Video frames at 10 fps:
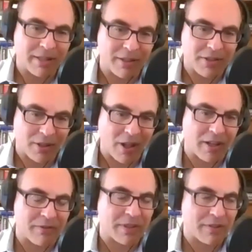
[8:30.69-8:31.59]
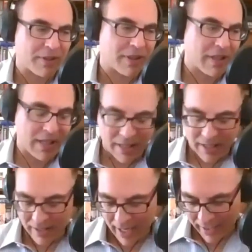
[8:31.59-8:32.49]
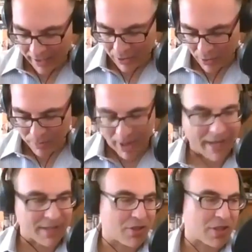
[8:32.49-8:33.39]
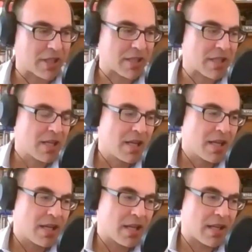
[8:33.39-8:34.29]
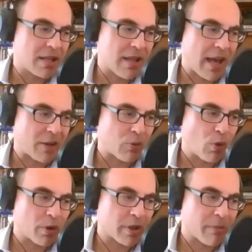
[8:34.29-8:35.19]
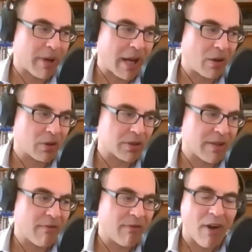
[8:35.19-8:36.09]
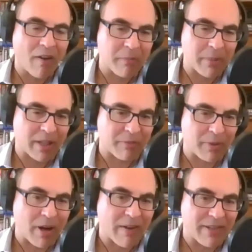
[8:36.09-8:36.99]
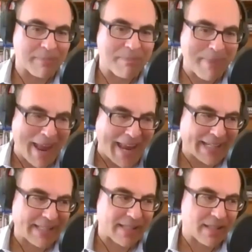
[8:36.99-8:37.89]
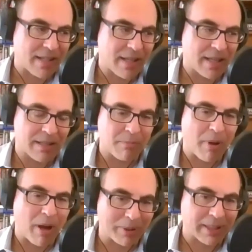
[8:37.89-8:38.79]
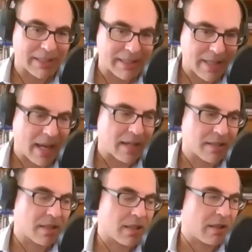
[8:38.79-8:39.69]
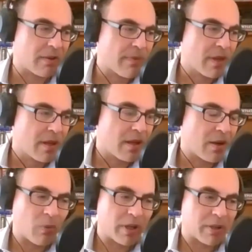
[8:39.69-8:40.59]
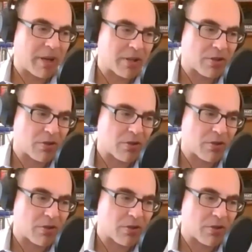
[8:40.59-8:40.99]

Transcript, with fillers: There's a lot of different uh, anecdotes, passages uh, that warn about involvement of private banks in public debt, uh, on one of the pages.